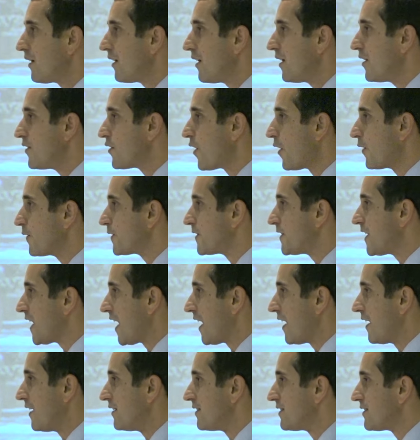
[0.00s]
in those
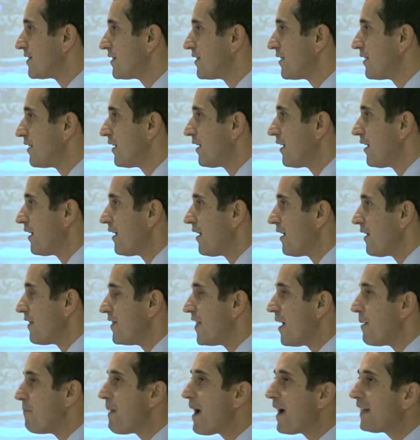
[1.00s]
days
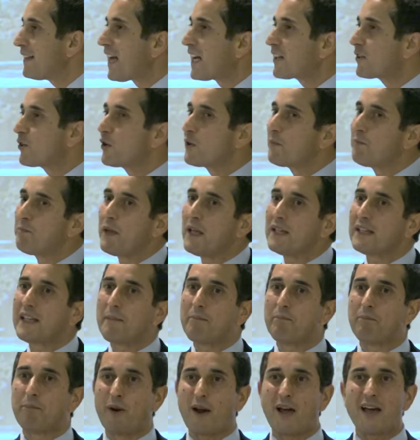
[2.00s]
the man that would be the
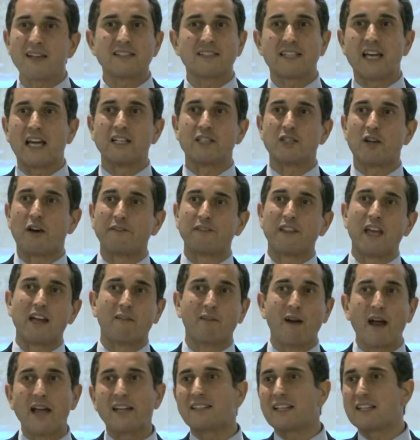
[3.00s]
president of the
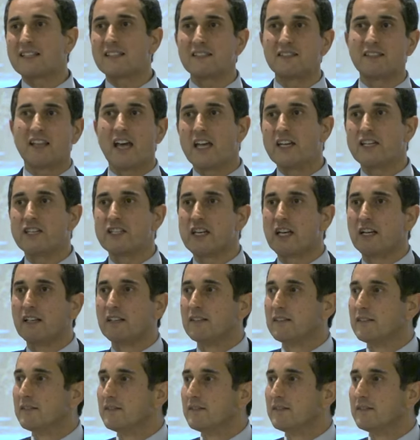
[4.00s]
greatest nation